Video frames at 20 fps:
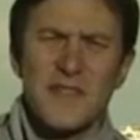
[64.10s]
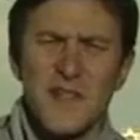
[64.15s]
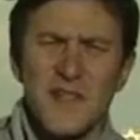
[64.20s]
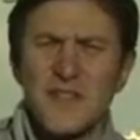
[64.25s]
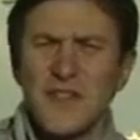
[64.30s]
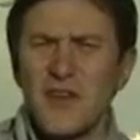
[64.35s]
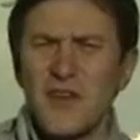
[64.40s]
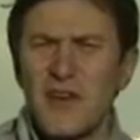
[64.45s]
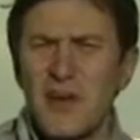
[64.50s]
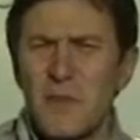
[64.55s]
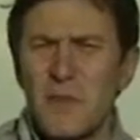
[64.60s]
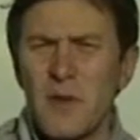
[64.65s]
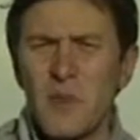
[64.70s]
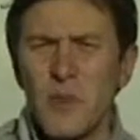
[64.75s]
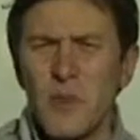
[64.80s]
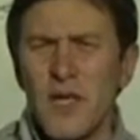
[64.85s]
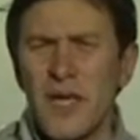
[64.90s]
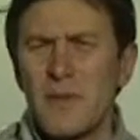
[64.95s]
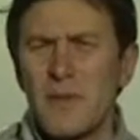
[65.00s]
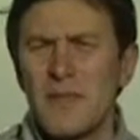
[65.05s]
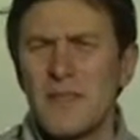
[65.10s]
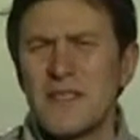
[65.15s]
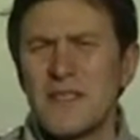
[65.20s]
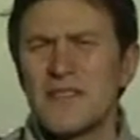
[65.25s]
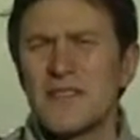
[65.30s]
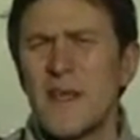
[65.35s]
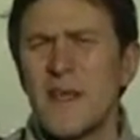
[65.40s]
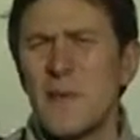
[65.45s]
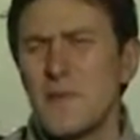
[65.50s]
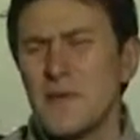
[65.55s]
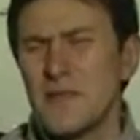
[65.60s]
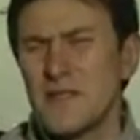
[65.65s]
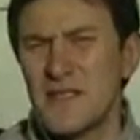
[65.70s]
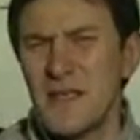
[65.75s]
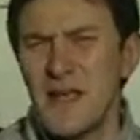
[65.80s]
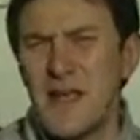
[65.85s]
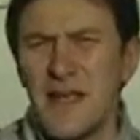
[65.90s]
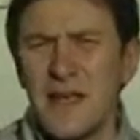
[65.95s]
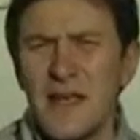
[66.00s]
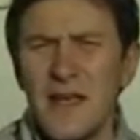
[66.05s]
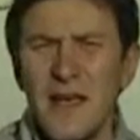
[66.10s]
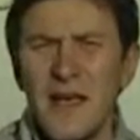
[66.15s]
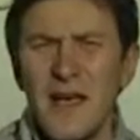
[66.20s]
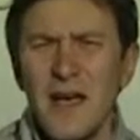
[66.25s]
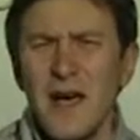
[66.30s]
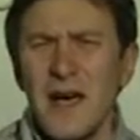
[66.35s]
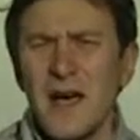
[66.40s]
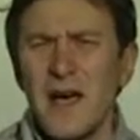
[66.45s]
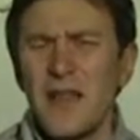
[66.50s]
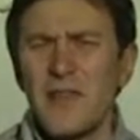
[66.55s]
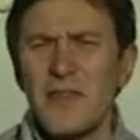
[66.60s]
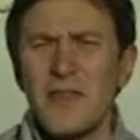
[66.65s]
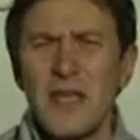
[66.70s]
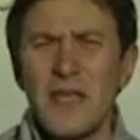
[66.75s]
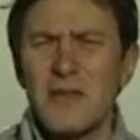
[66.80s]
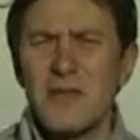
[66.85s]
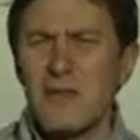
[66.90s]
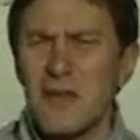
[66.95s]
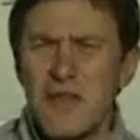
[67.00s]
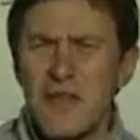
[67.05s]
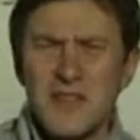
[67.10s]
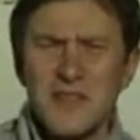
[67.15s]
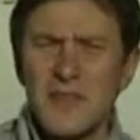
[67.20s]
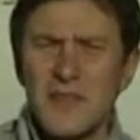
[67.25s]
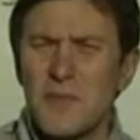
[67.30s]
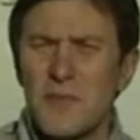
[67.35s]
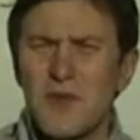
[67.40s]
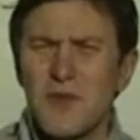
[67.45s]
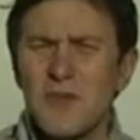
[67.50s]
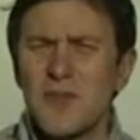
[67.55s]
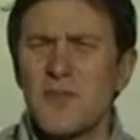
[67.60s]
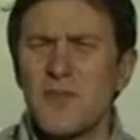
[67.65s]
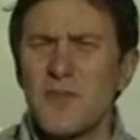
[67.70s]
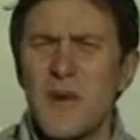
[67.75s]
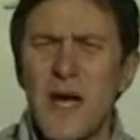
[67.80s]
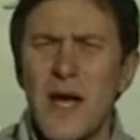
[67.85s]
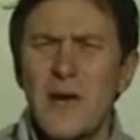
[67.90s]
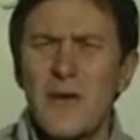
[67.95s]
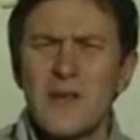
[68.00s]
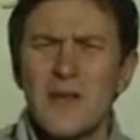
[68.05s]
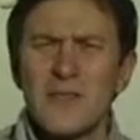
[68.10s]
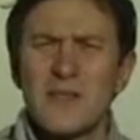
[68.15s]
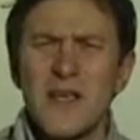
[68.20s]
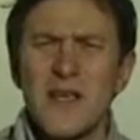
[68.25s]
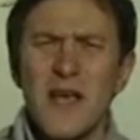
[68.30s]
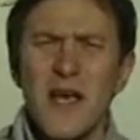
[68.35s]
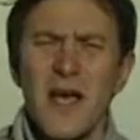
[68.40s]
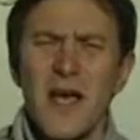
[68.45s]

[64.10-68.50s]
such an agreement would come in December, say, the redistribution of powers,